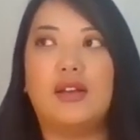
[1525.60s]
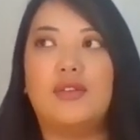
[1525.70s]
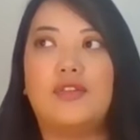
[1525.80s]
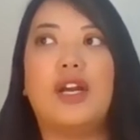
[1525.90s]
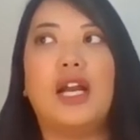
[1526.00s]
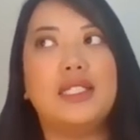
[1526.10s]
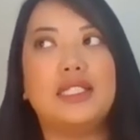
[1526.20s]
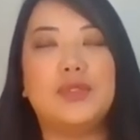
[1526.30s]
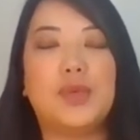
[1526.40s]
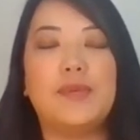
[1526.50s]
for us
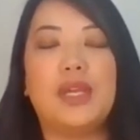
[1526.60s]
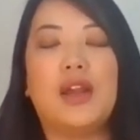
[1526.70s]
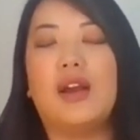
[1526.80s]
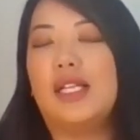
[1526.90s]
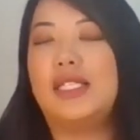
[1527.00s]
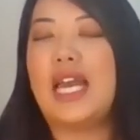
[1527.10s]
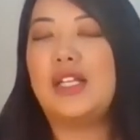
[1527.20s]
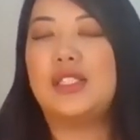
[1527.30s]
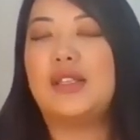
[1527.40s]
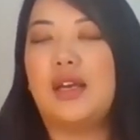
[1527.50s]
as women, heart
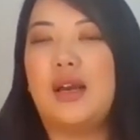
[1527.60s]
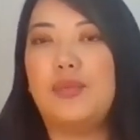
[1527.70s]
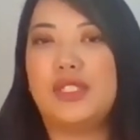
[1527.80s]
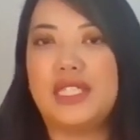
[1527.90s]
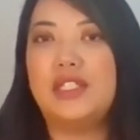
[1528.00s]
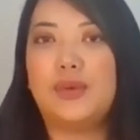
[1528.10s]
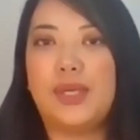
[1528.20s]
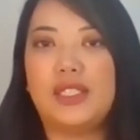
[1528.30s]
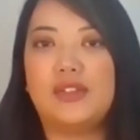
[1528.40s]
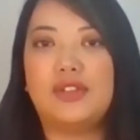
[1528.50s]
attacks present
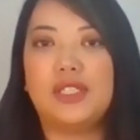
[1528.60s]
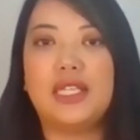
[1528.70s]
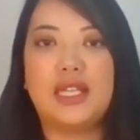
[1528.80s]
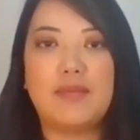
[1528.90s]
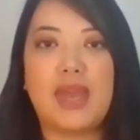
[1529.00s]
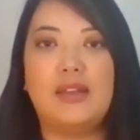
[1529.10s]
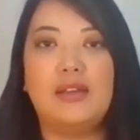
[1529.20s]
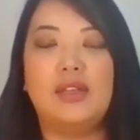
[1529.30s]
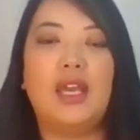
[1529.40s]
quite differently than men.